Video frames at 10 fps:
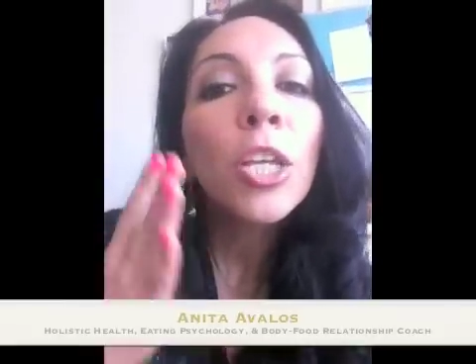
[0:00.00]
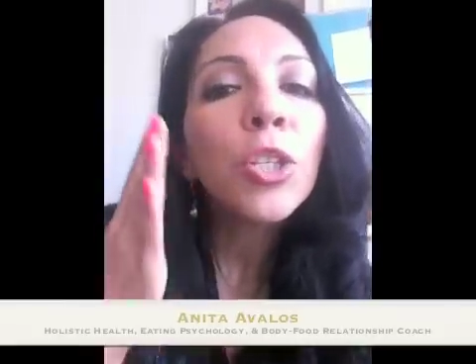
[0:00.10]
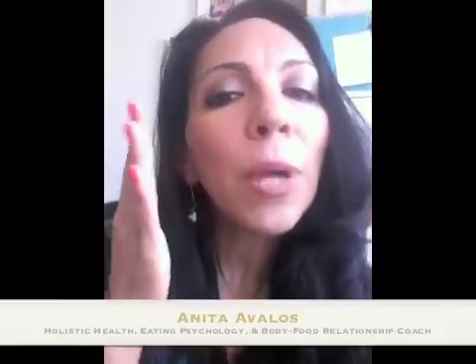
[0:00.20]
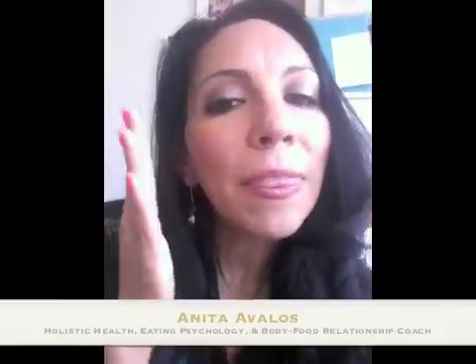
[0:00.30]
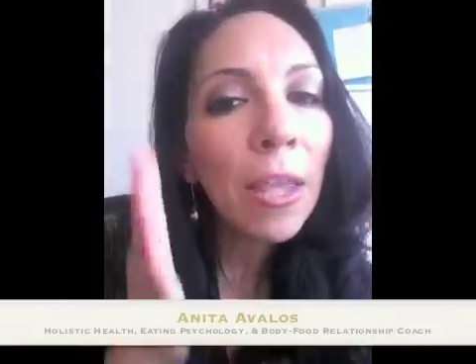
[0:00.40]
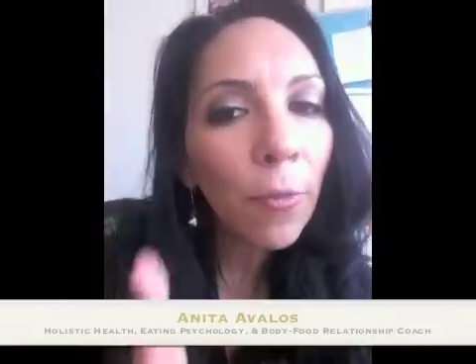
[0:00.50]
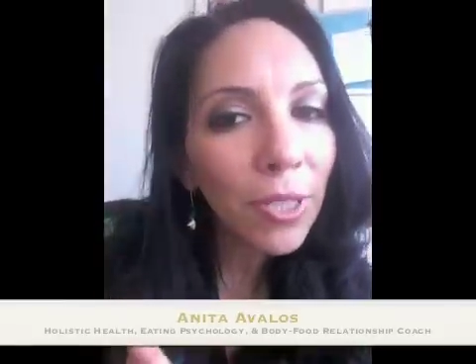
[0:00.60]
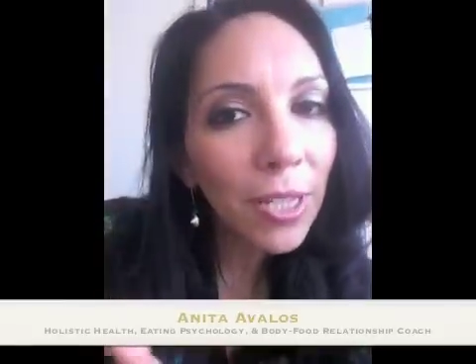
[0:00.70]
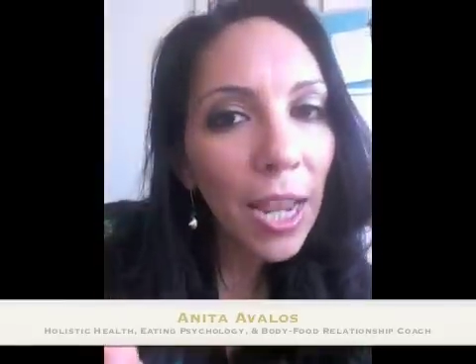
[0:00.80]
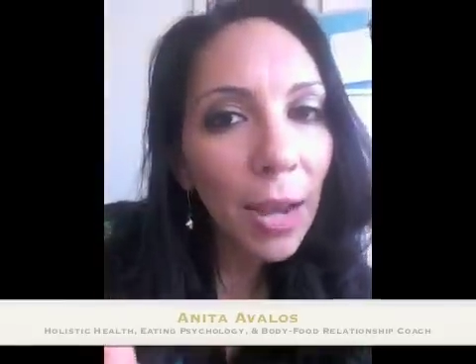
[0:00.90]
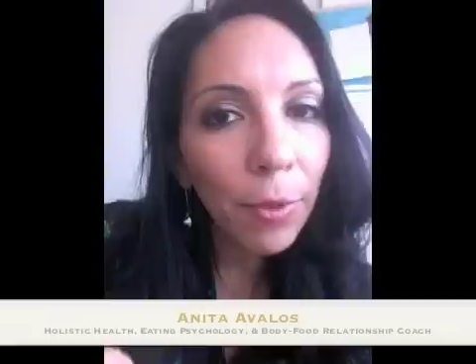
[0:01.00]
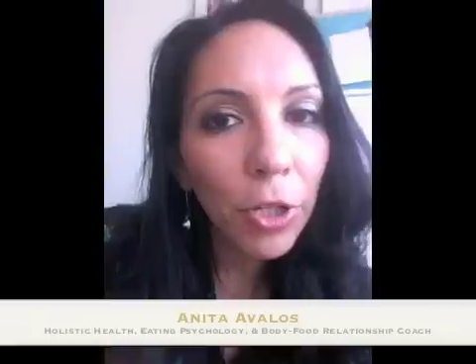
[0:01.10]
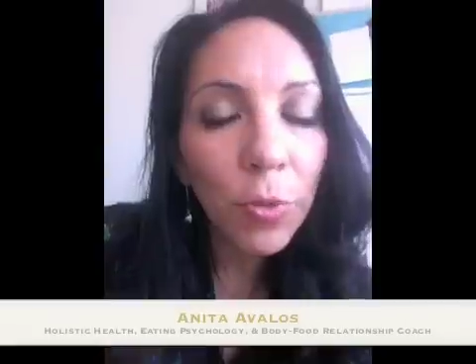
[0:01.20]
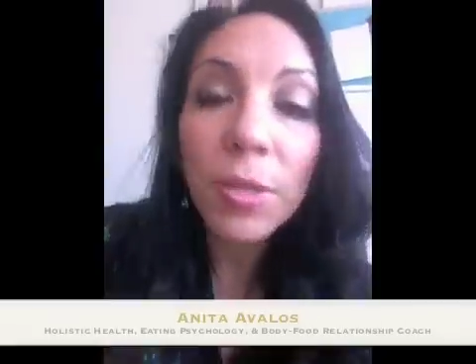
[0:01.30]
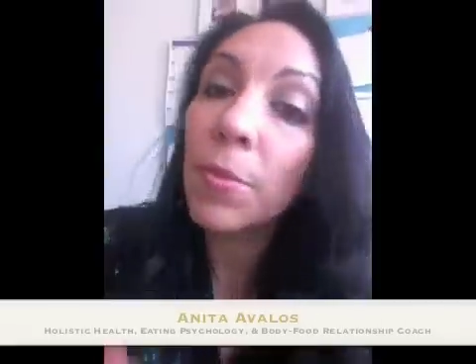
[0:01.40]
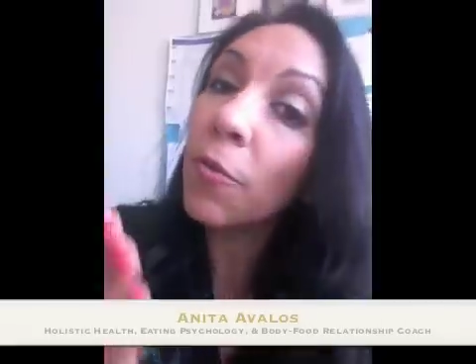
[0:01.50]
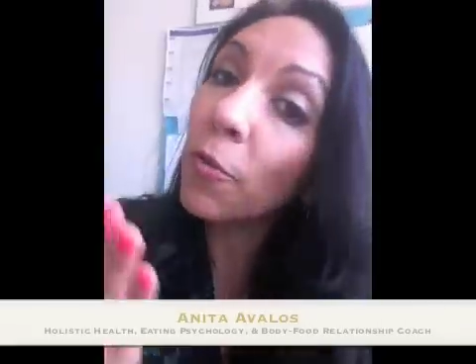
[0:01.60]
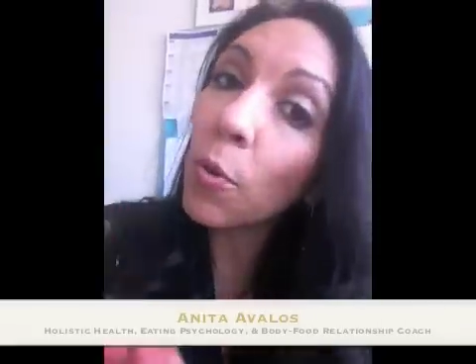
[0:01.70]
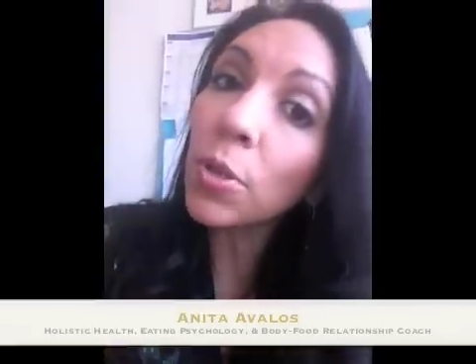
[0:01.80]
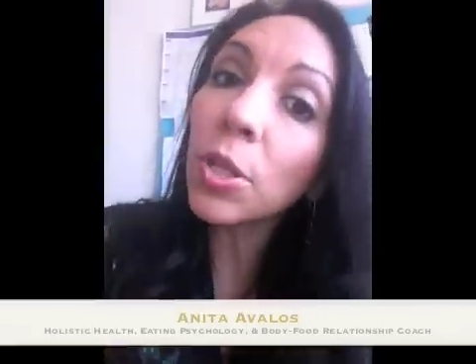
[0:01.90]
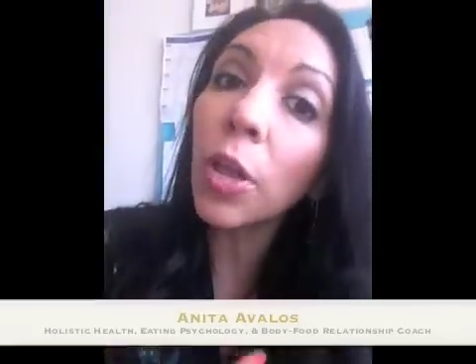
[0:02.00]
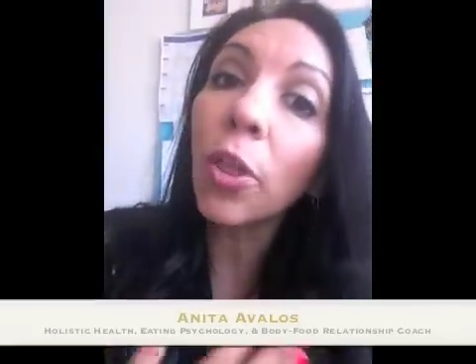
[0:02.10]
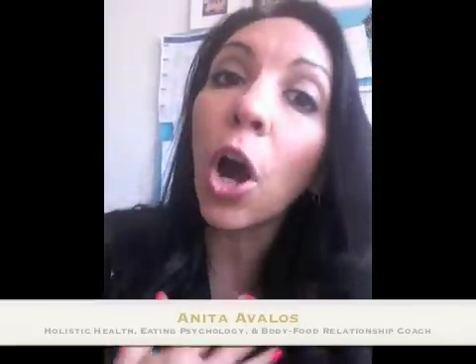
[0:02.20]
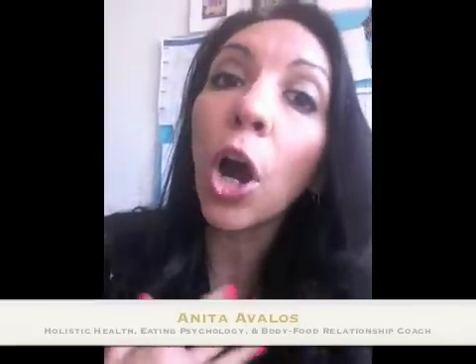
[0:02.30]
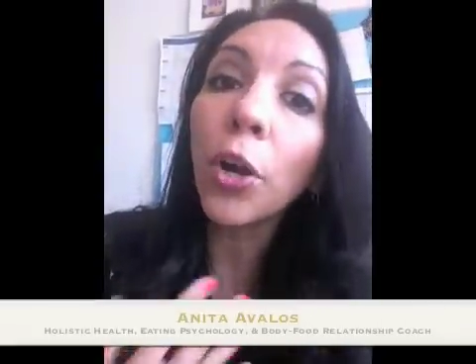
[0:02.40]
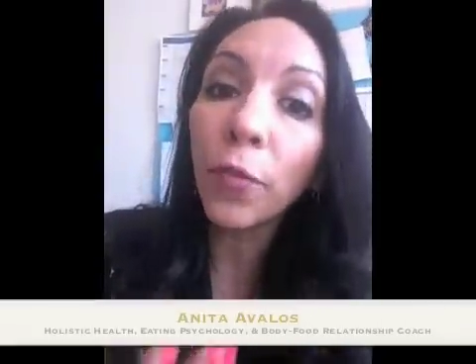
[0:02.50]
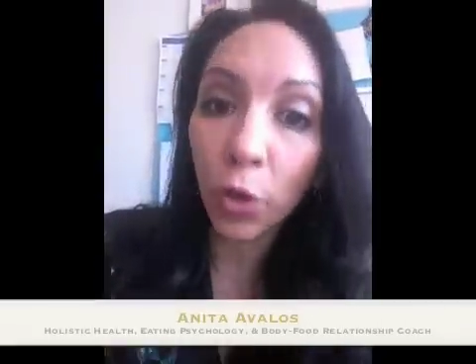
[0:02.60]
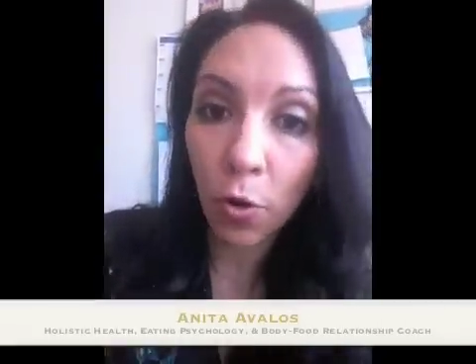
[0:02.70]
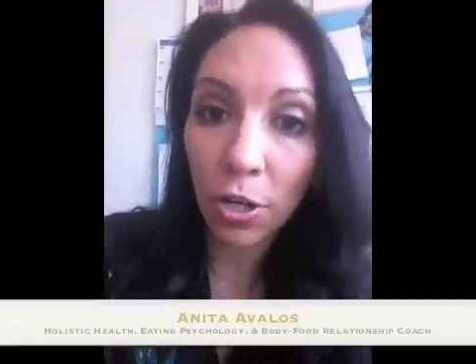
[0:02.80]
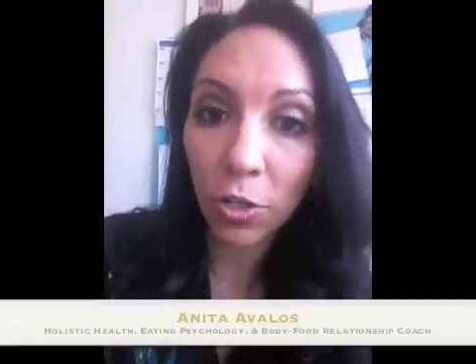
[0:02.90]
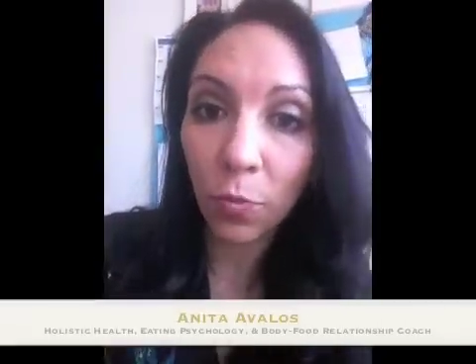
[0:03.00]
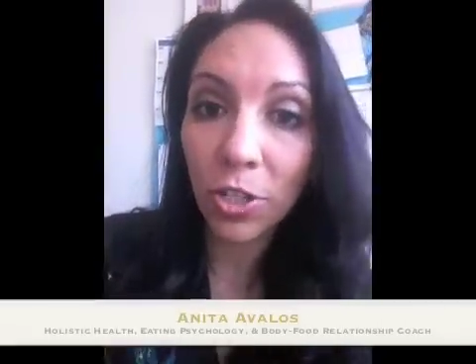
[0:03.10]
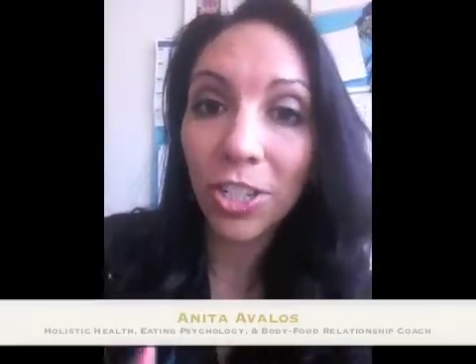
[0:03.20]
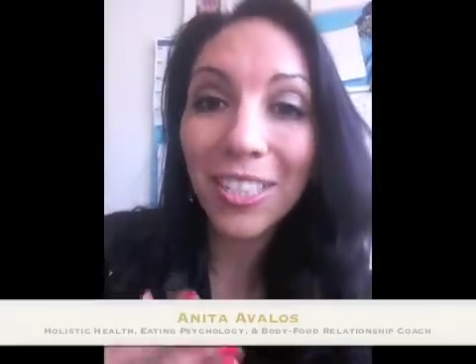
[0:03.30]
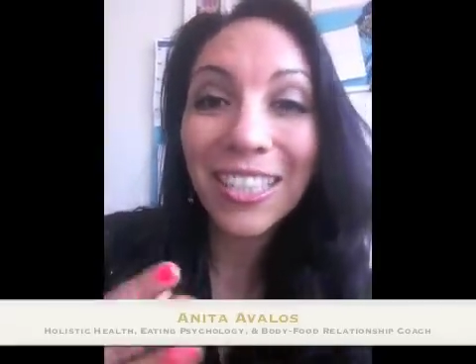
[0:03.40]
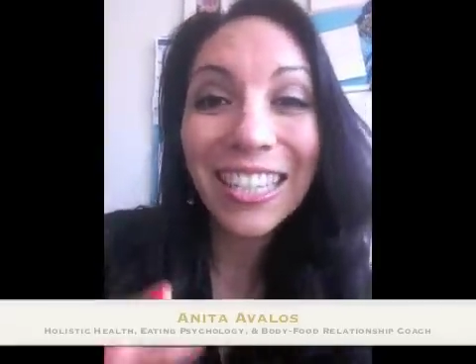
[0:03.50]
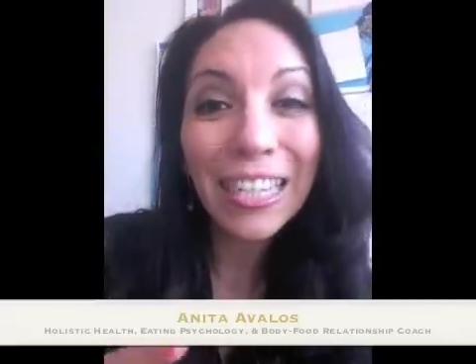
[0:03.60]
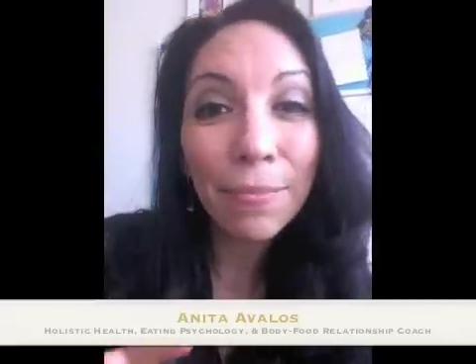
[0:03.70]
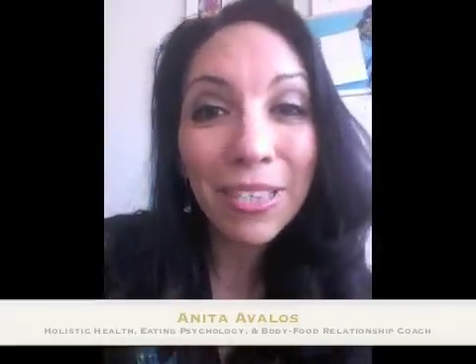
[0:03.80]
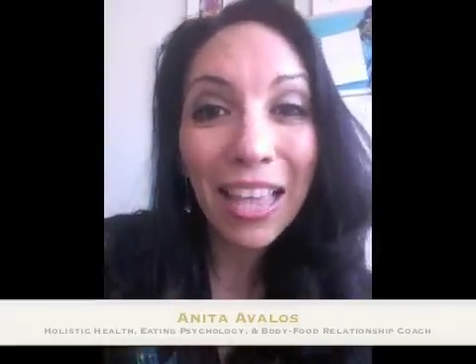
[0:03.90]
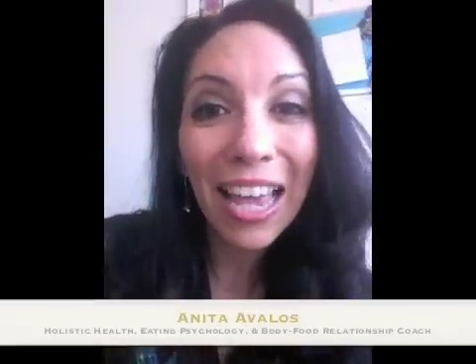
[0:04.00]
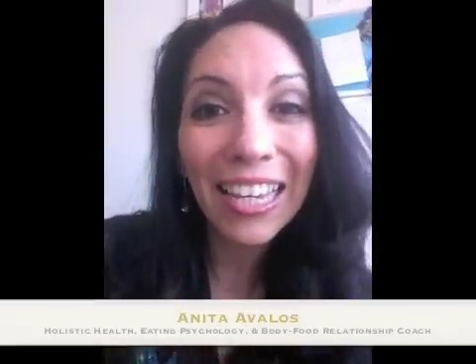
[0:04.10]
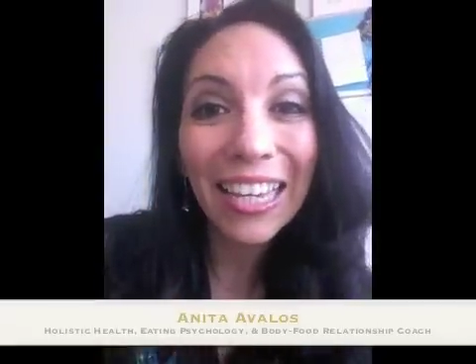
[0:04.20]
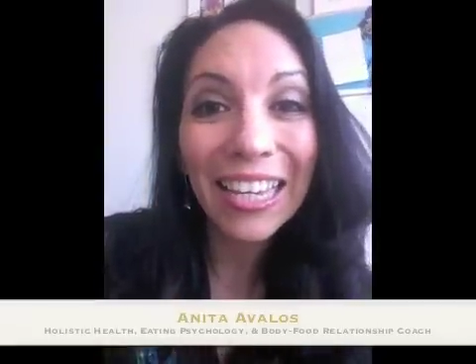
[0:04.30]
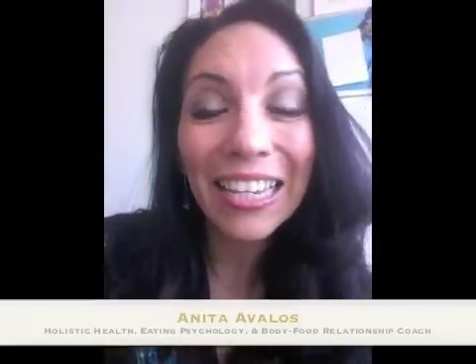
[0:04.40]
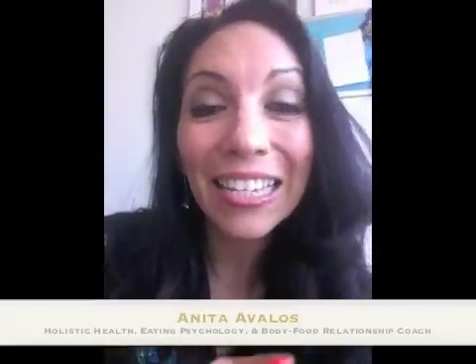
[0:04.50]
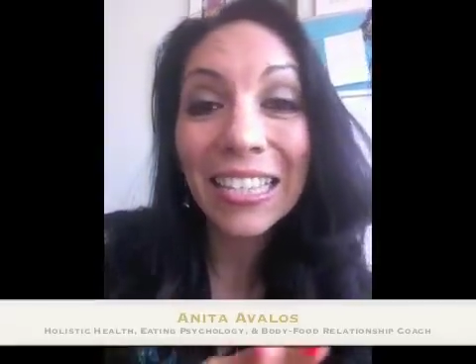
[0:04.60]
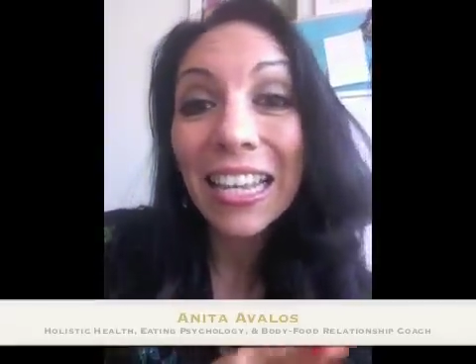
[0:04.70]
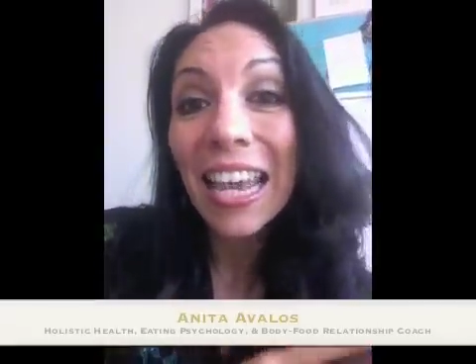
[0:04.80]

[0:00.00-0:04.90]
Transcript: So I think what today I'm going to do is I'm going to focus on the heart of your question, which it seems like is,